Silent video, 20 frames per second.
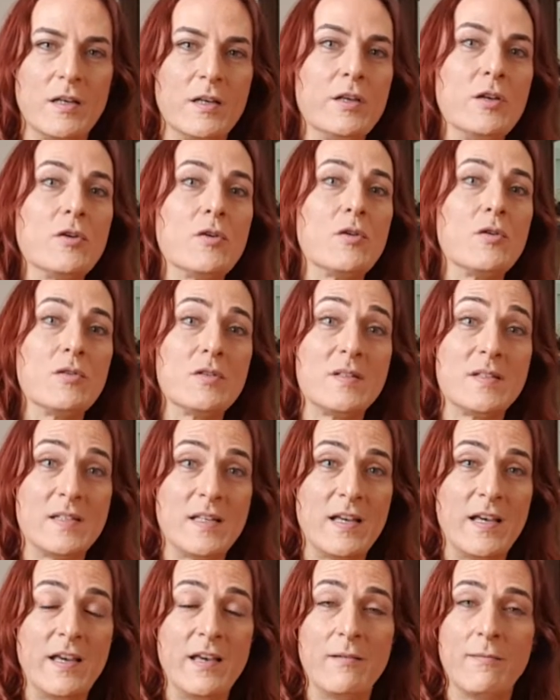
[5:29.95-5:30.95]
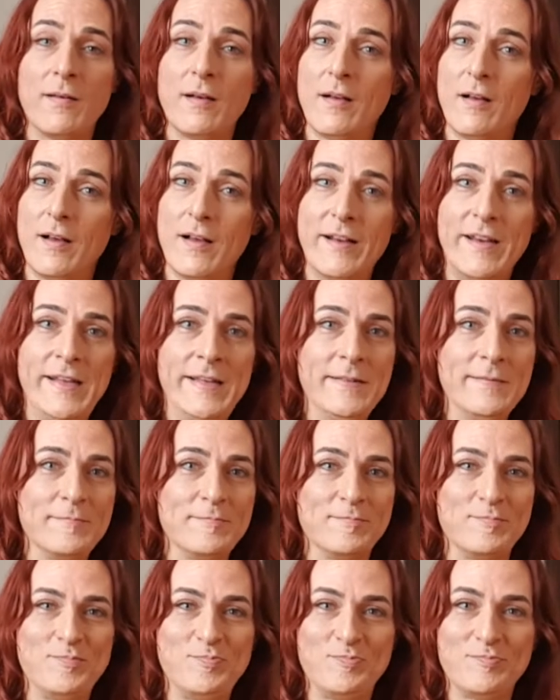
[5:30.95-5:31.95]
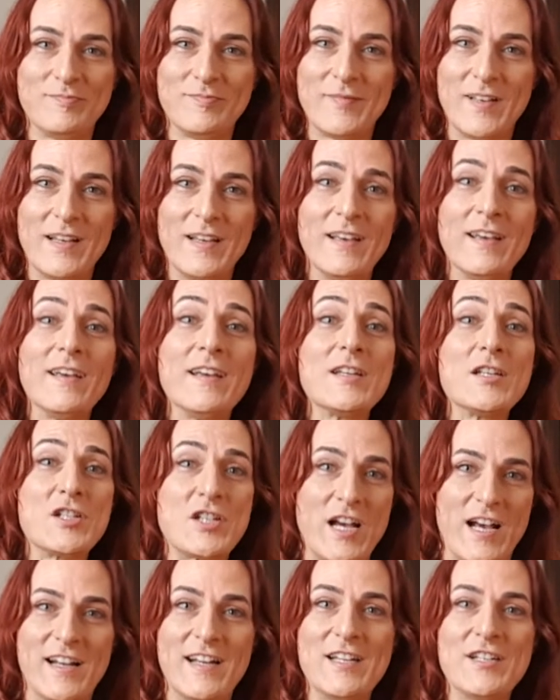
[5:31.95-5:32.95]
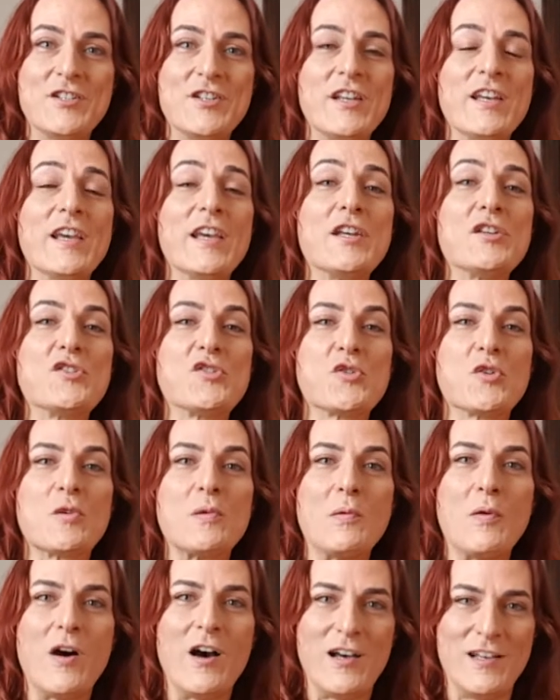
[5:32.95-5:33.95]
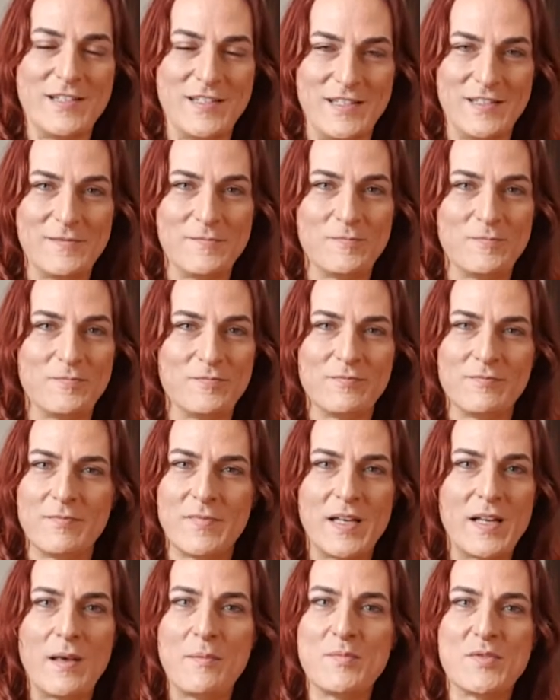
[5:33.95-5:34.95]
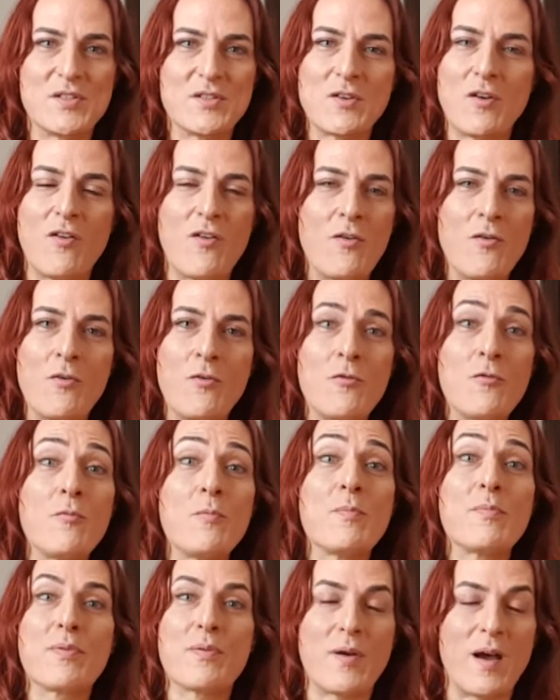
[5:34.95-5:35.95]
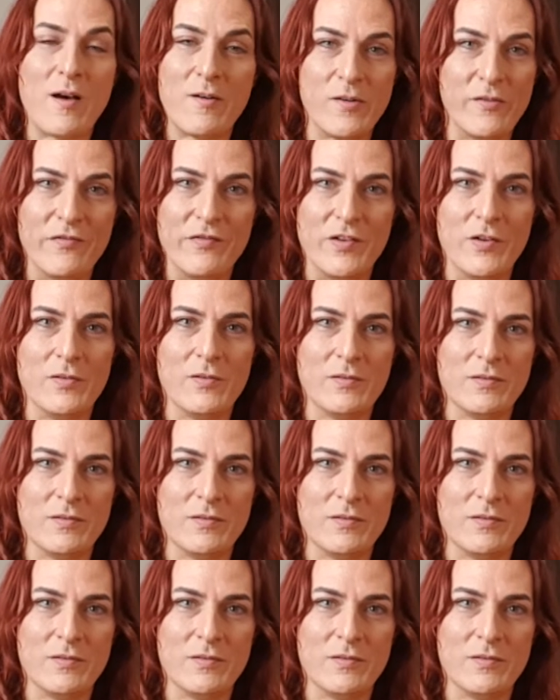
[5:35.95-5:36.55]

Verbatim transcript: you could say, well, honey, challenging it sure was, but I'm so proud of you